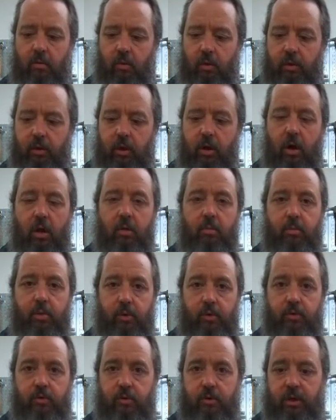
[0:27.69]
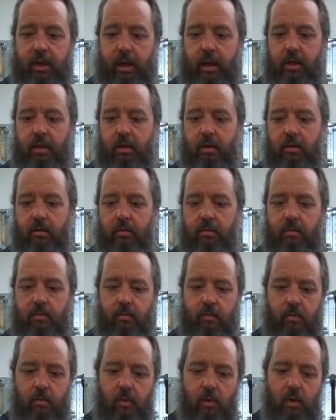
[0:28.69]
what they call a booster tank
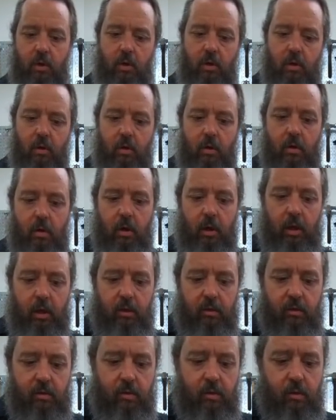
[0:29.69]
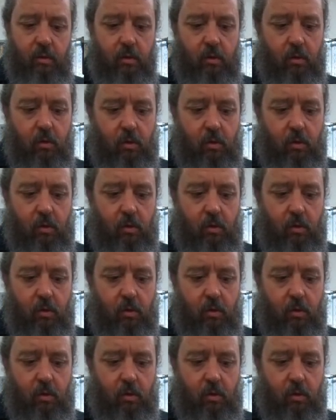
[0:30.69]
it